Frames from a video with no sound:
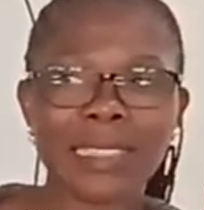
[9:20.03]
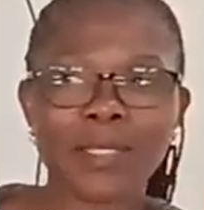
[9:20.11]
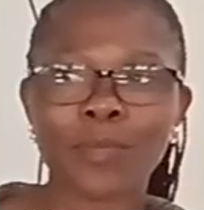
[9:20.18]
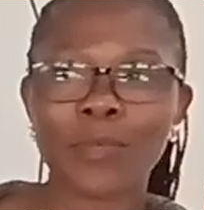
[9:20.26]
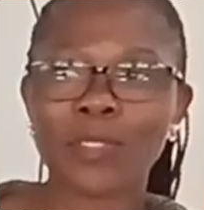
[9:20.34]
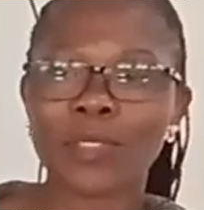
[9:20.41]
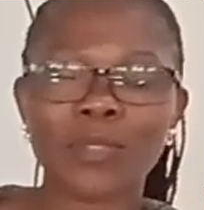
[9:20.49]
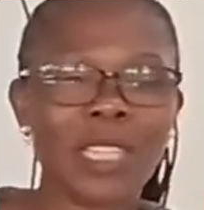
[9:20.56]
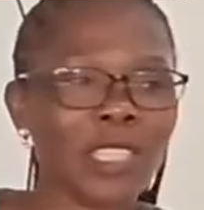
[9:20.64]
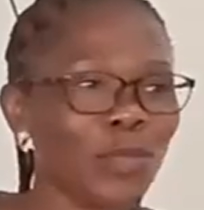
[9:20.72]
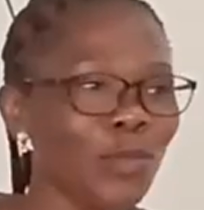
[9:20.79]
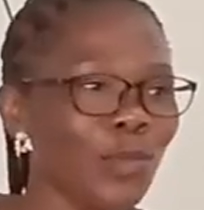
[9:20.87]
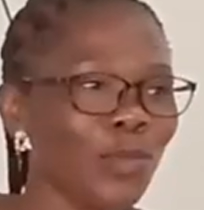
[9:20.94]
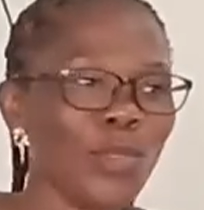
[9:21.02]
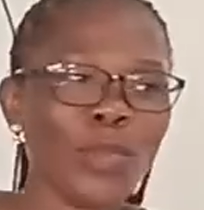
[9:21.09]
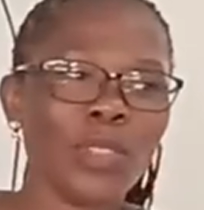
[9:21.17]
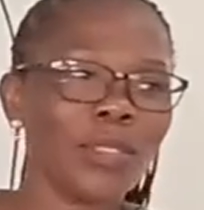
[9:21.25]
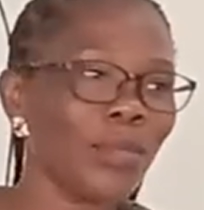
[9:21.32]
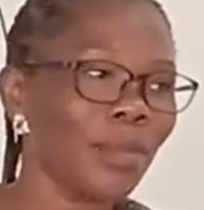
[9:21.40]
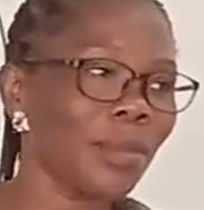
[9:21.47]
most students
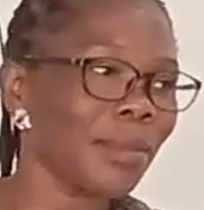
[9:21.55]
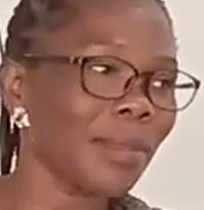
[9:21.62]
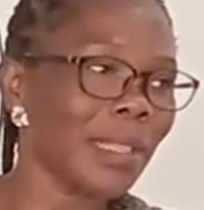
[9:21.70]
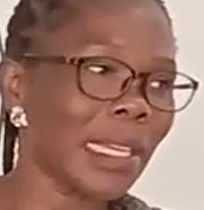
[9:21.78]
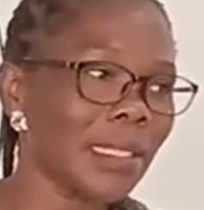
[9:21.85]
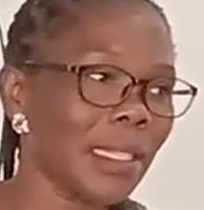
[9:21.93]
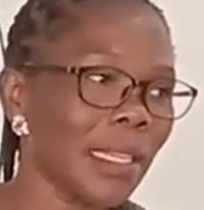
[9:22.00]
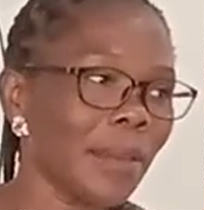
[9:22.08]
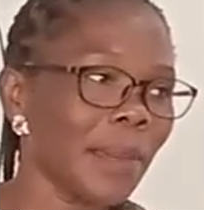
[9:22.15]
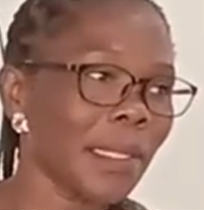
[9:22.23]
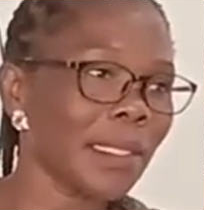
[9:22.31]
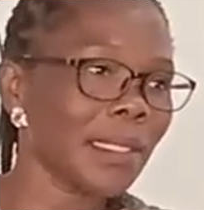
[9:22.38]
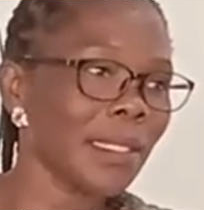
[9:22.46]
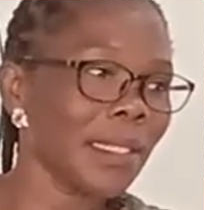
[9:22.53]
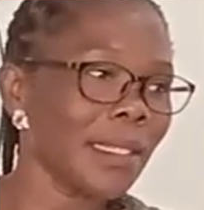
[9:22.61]
don't do the assignment.